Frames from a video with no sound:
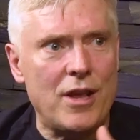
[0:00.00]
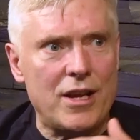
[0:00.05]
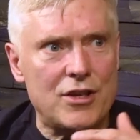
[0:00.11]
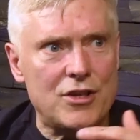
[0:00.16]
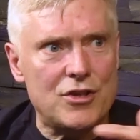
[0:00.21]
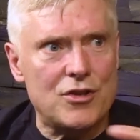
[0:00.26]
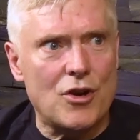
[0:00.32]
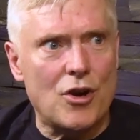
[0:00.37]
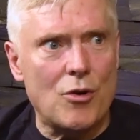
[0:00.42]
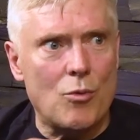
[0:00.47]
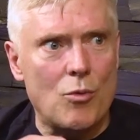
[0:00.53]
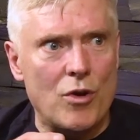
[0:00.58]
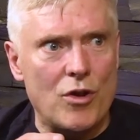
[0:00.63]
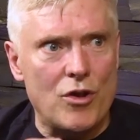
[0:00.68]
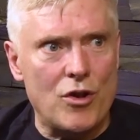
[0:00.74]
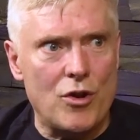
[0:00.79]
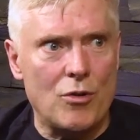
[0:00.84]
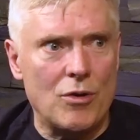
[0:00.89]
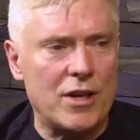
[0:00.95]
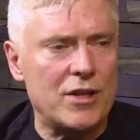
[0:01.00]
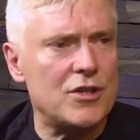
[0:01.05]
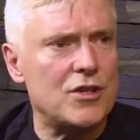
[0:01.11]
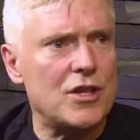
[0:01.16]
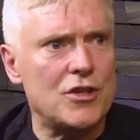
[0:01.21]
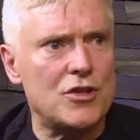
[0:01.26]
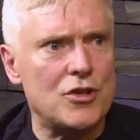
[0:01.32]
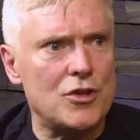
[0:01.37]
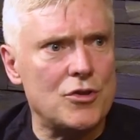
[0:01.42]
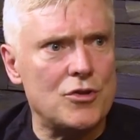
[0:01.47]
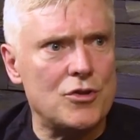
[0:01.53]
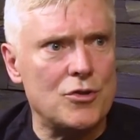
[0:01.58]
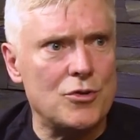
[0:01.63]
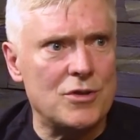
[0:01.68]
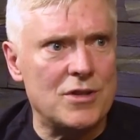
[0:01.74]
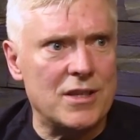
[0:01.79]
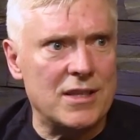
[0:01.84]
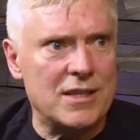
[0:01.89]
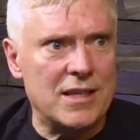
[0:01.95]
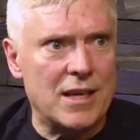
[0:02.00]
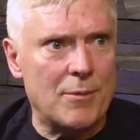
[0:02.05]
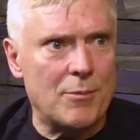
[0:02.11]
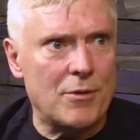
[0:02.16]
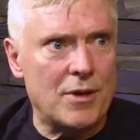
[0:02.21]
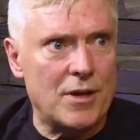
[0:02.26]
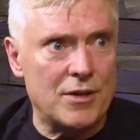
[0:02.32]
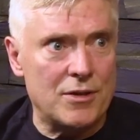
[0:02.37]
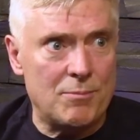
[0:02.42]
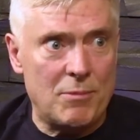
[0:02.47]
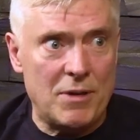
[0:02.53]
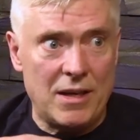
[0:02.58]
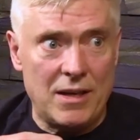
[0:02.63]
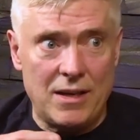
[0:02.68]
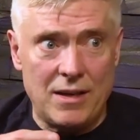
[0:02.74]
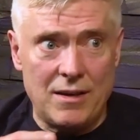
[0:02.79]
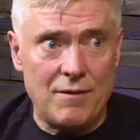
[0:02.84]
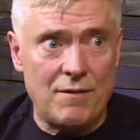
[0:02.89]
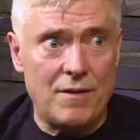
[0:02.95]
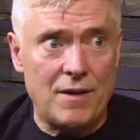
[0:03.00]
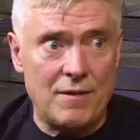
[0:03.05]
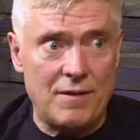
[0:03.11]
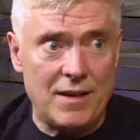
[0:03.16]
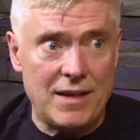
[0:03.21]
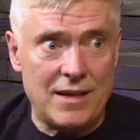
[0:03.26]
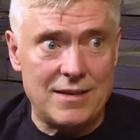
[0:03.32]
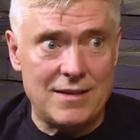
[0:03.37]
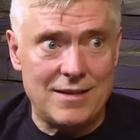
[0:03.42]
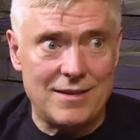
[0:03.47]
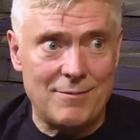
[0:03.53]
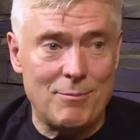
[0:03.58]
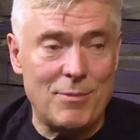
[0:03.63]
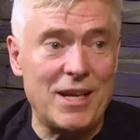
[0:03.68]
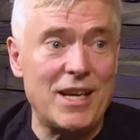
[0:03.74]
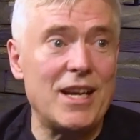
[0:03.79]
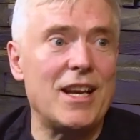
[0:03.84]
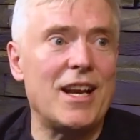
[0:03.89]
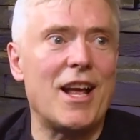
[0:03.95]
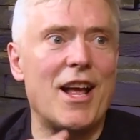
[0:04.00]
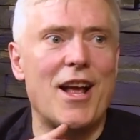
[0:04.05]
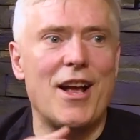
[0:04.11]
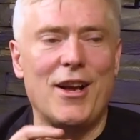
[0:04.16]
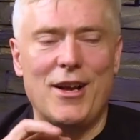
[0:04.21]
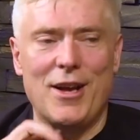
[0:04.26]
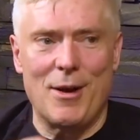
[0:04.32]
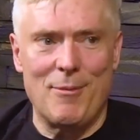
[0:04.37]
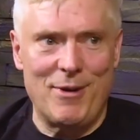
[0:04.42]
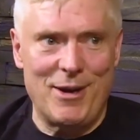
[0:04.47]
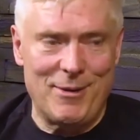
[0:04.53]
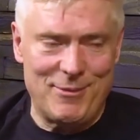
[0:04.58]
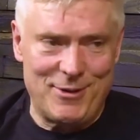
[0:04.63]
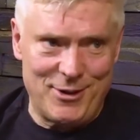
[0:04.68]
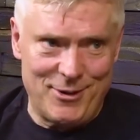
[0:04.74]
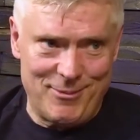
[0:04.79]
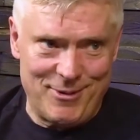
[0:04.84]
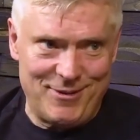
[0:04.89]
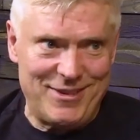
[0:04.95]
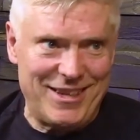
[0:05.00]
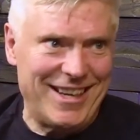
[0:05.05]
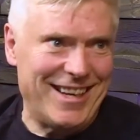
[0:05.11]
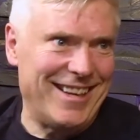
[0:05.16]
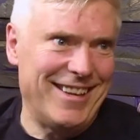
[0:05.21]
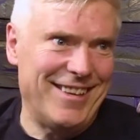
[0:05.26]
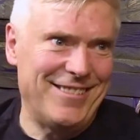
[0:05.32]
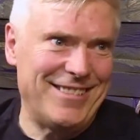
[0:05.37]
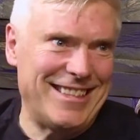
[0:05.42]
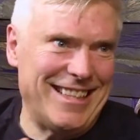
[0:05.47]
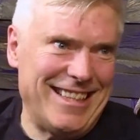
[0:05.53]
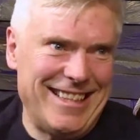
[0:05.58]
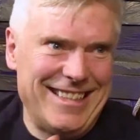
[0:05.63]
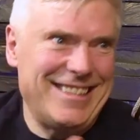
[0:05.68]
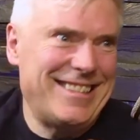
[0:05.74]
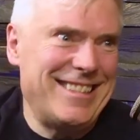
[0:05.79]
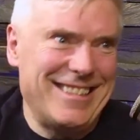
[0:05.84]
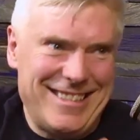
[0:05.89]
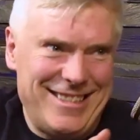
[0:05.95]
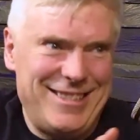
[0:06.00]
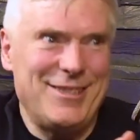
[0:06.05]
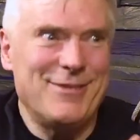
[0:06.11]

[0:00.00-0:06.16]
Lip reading: start with you? Let's just use you as an example, because being in the 50s, being coming up to your birthday. I love saying this because it's your